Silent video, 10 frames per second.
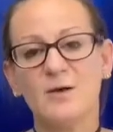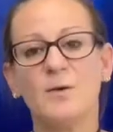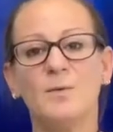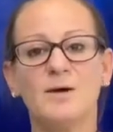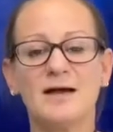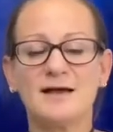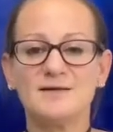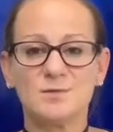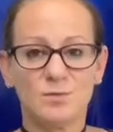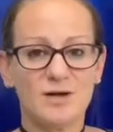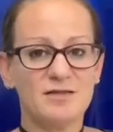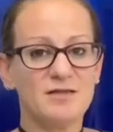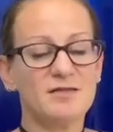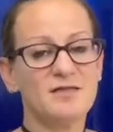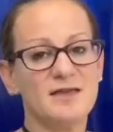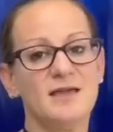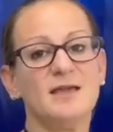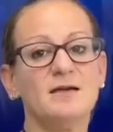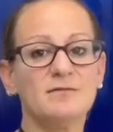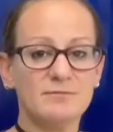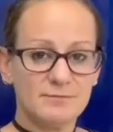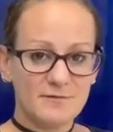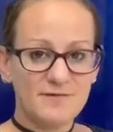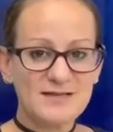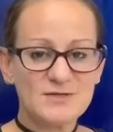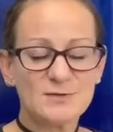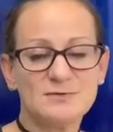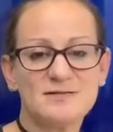Whereas with the Festool